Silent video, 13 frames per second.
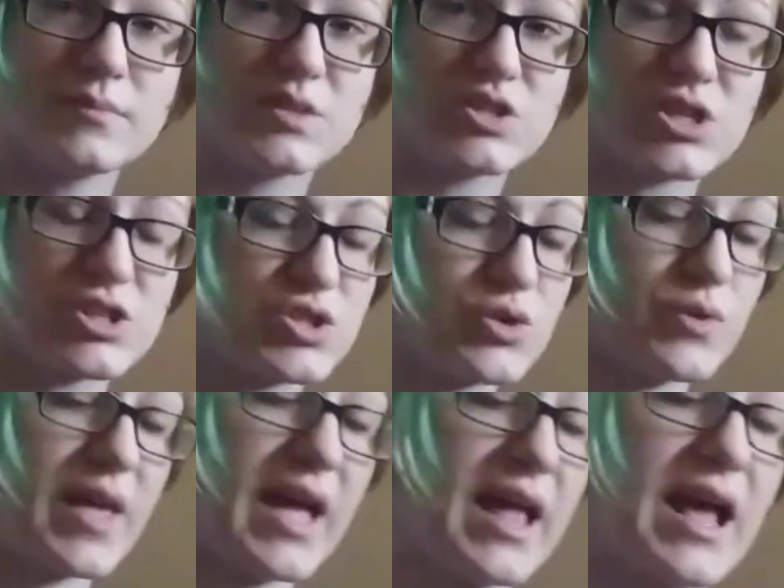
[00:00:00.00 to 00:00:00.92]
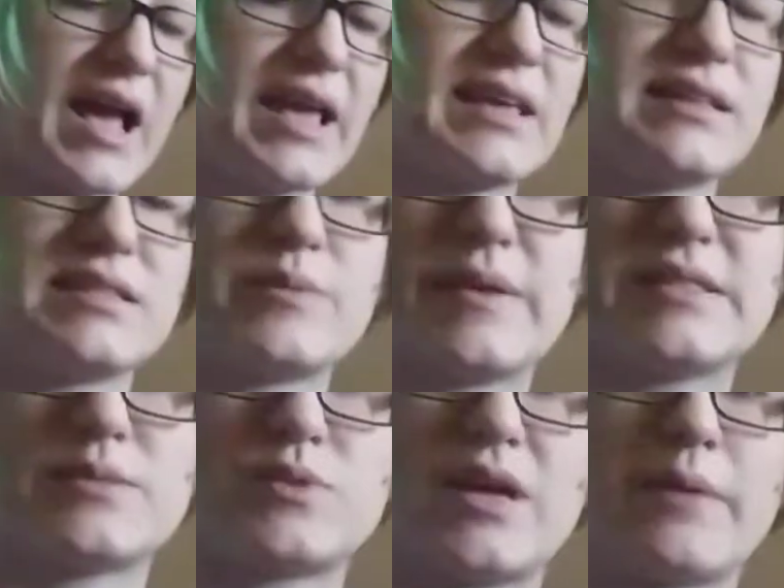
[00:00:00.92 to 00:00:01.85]
Just so that I can spend
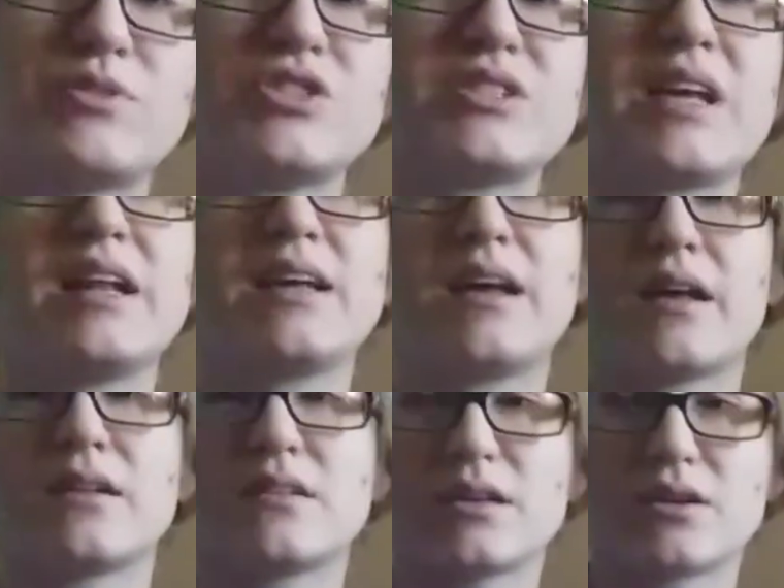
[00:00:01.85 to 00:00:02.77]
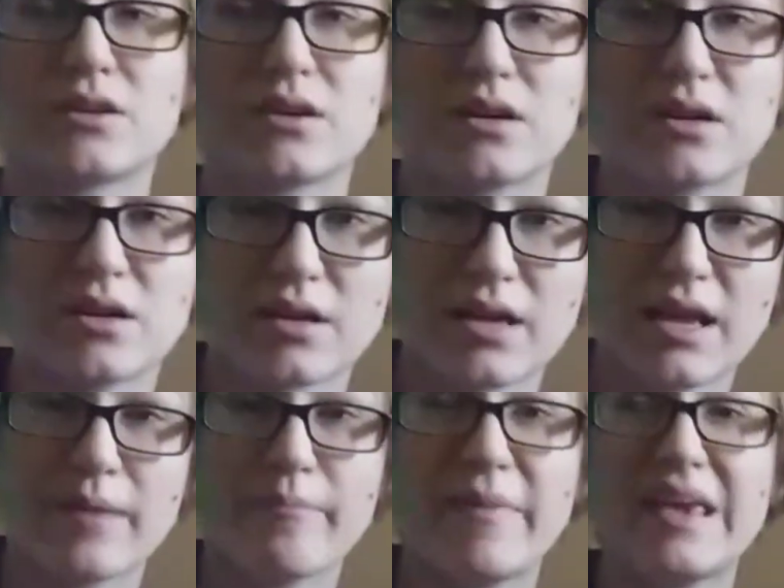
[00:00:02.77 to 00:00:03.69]
some time just kind of cuddling her,
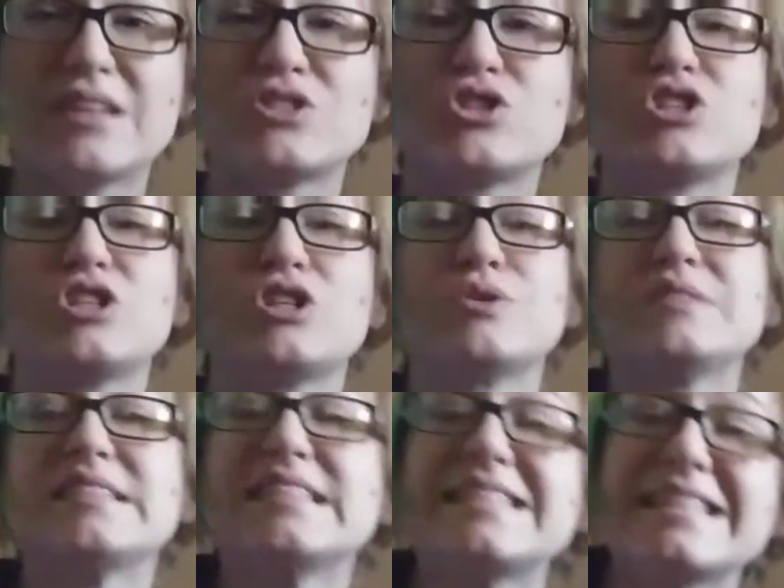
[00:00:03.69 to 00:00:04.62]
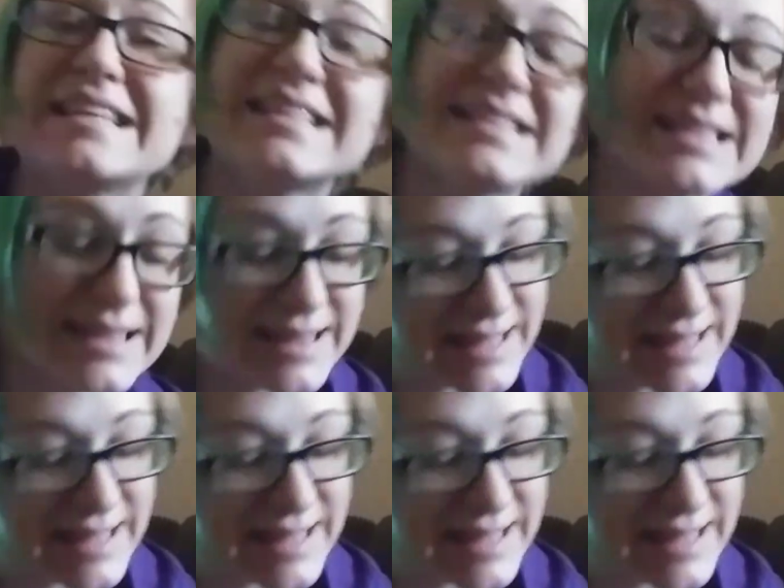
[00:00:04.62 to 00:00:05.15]
making sure she knows this isn't